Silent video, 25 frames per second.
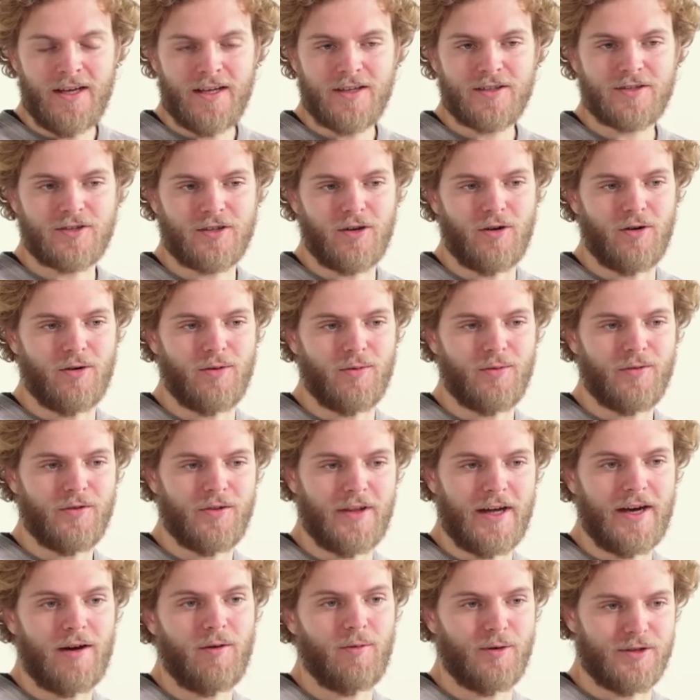So
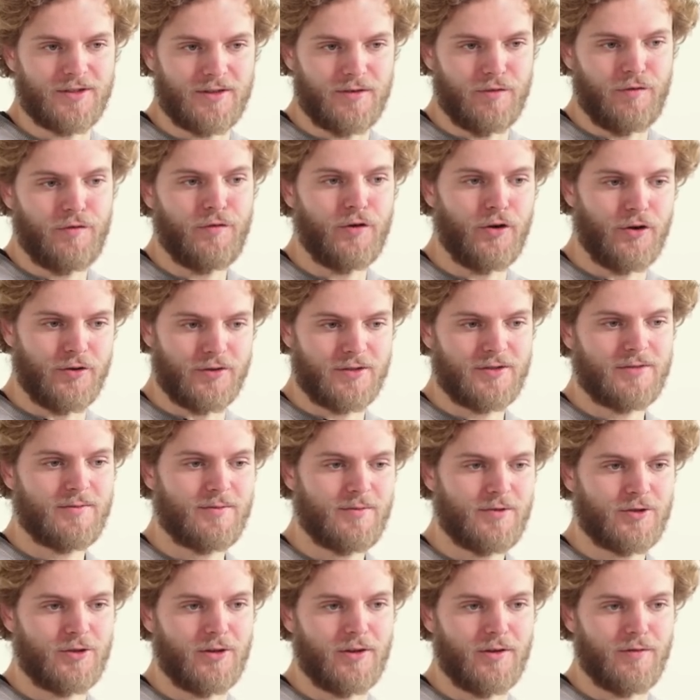that was the first
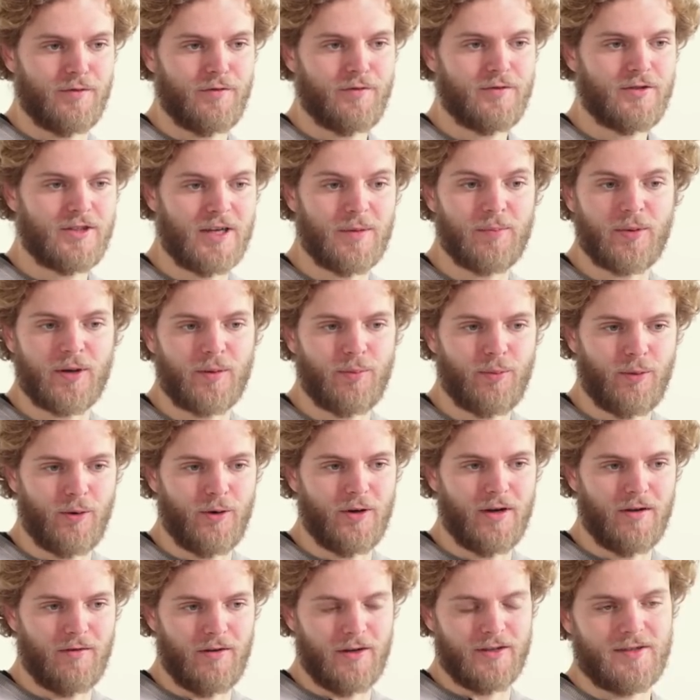sort of tipping
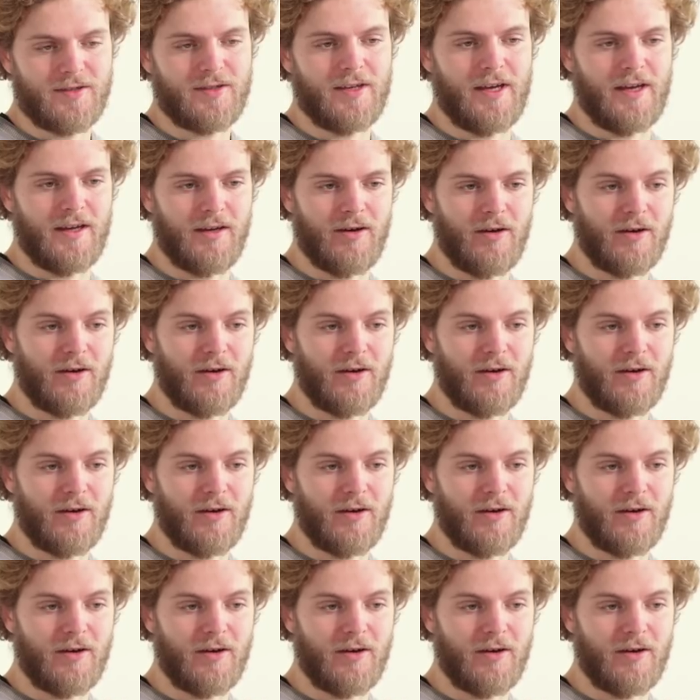point of saying,